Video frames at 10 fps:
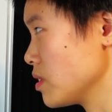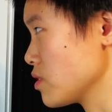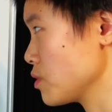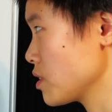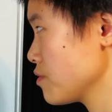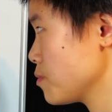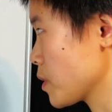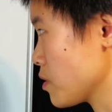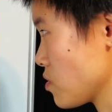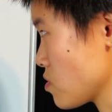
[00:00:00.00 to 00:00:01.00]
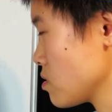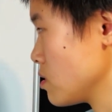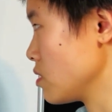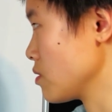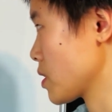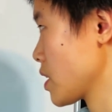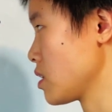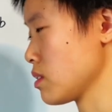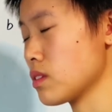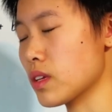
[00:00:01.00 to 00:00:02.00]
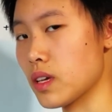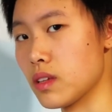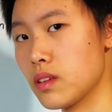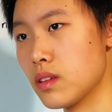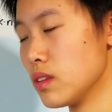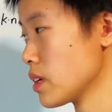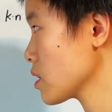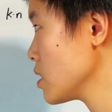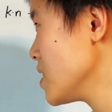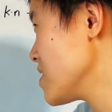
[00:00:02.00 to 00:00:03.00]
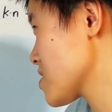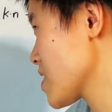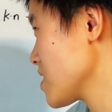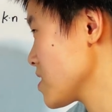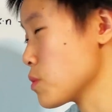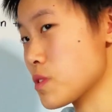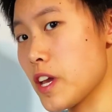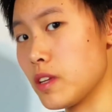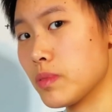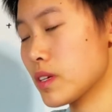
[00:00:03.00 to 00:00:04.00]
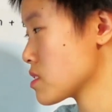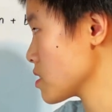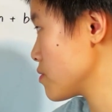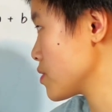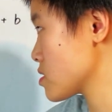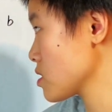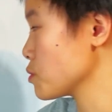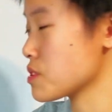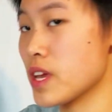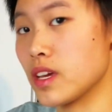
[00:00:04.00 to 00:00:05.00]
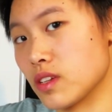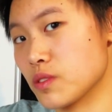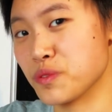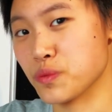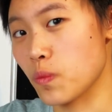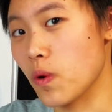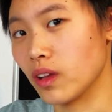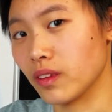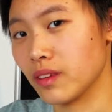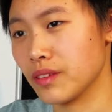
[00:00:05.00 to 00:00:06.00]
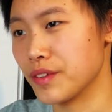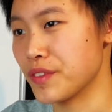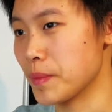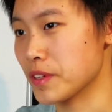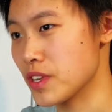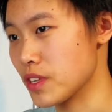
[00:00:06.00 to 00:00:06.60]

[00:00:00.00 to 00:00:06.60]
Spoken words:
intuitive, because you can't get this can't equals 8, because if it's equals 8, it equals 1, if that makes